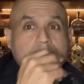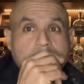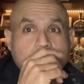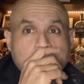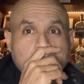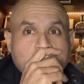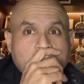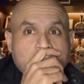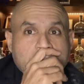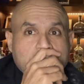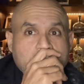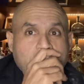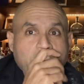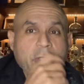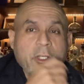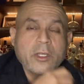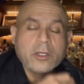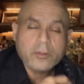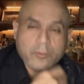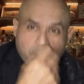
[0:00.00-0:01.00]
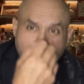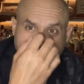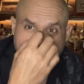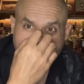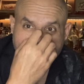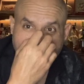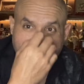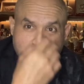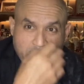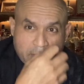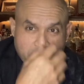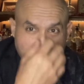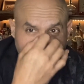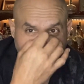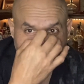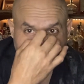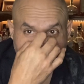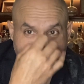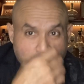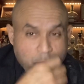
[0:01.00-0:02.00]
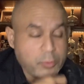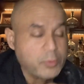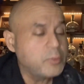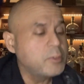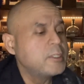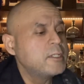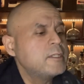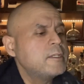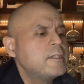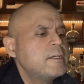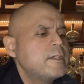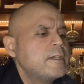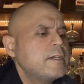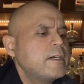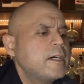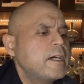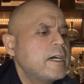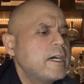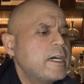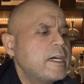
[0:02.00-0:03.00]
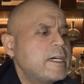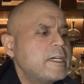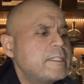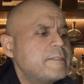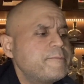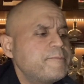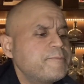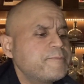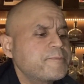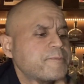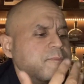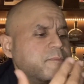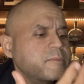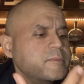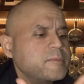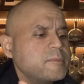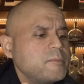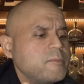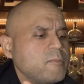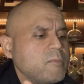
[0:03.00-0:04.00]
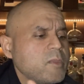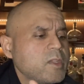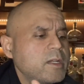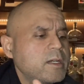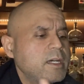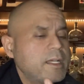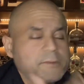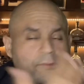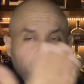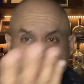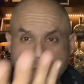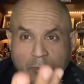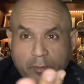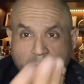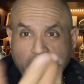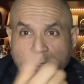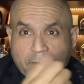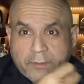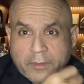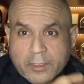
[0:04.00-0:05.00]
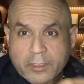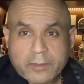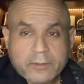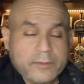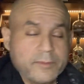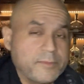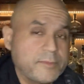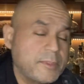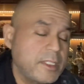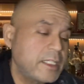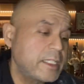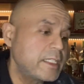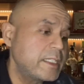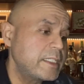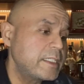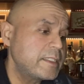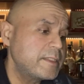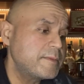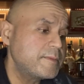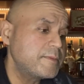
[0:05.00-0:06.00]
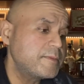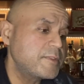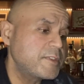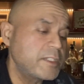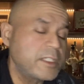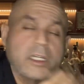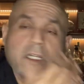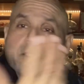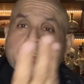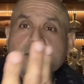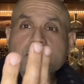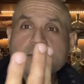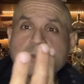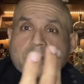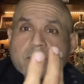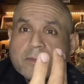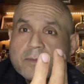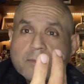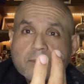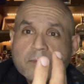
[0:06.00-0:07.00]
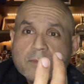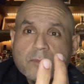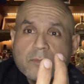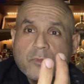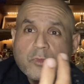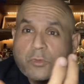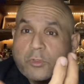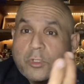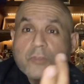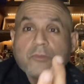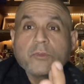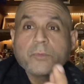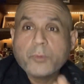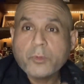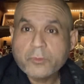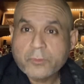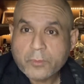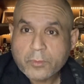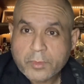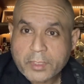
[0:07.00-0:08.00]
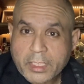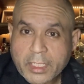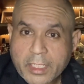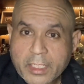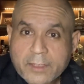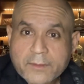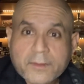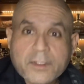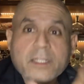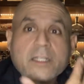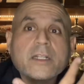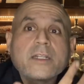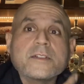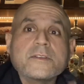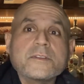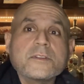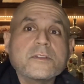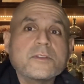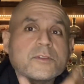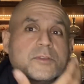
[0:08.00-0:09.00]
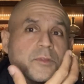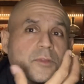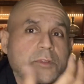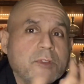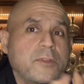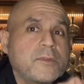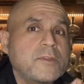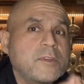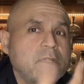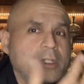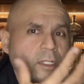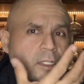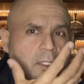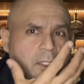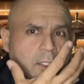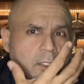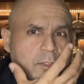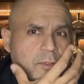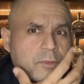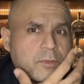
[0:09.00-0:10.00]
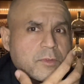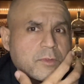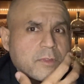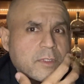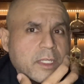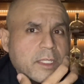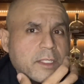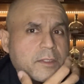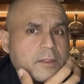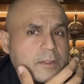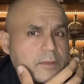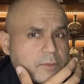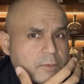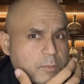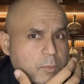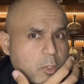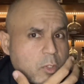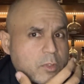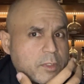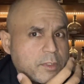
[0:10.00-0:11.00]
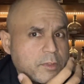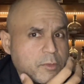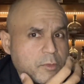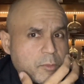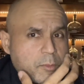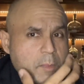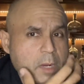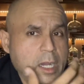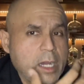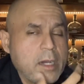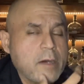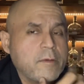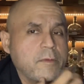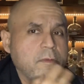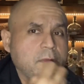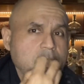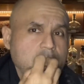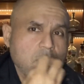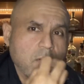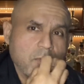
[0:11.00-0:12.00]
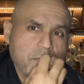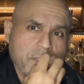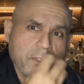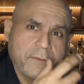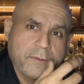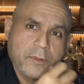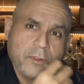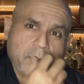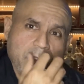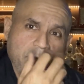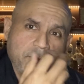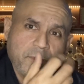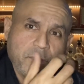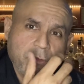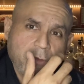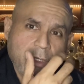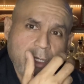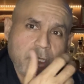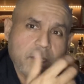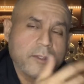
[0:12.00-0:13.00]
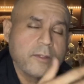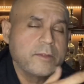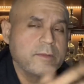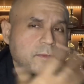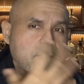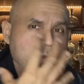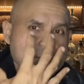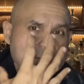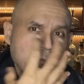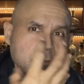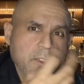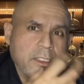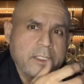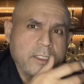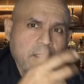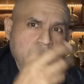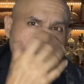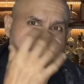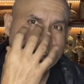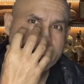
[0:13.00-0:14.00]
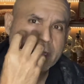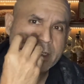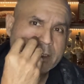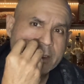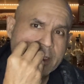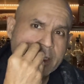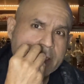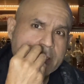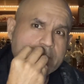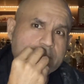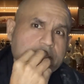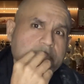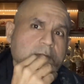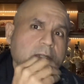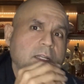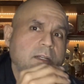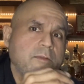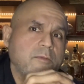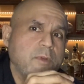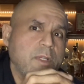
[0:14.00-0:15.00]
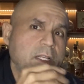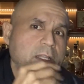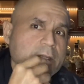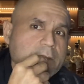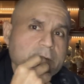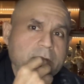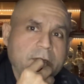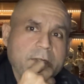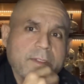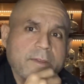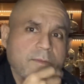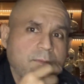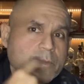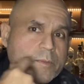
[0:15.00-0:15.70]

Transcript: don't know, retrohale is when you, as you guys know, cigars. You're not supposed to inhale cigars. You just take the smoke in your mouth, hold it for a few seconds, and then start releasing